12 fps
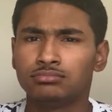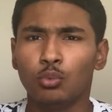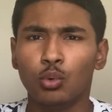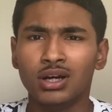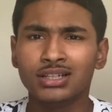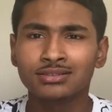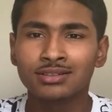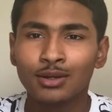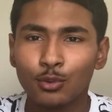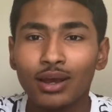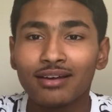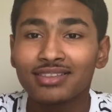What?
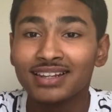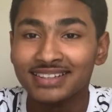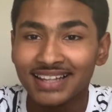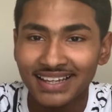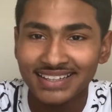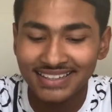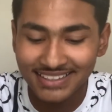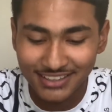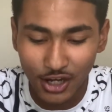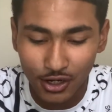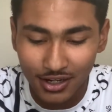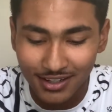We have the Nike
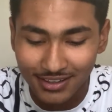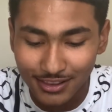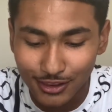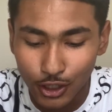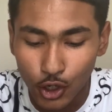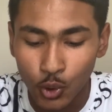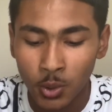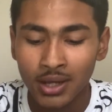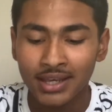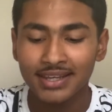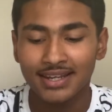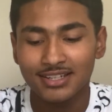Dunk Low
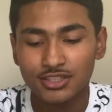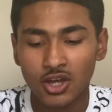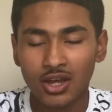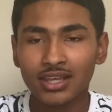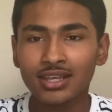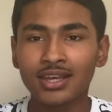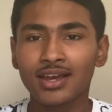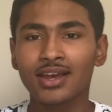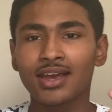Kentucky,